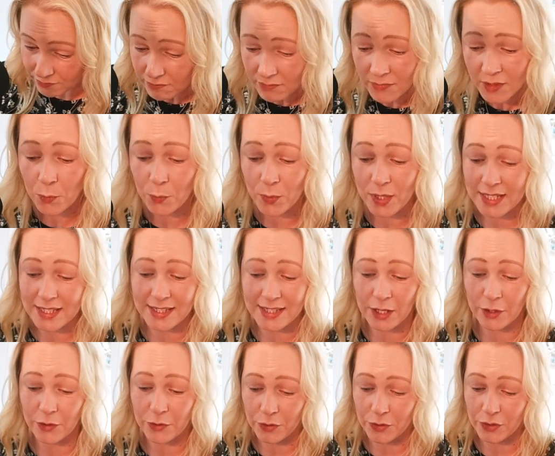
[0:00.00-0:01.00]
And we can
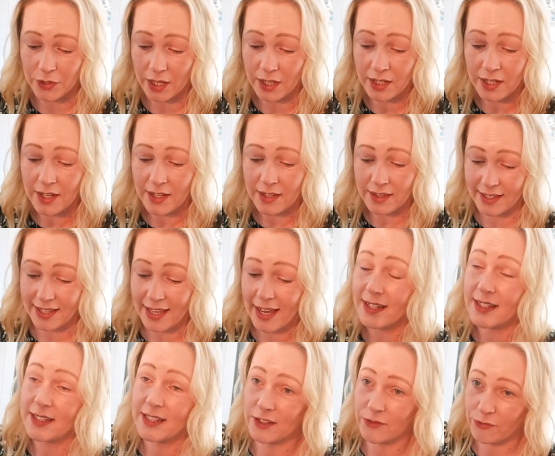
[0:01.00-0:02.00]
tell you that the
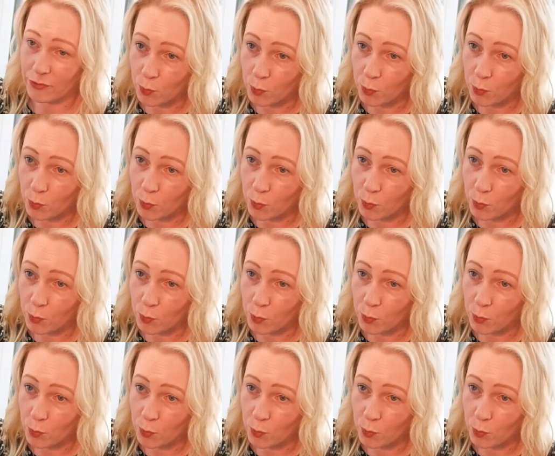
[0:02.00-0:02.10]
cases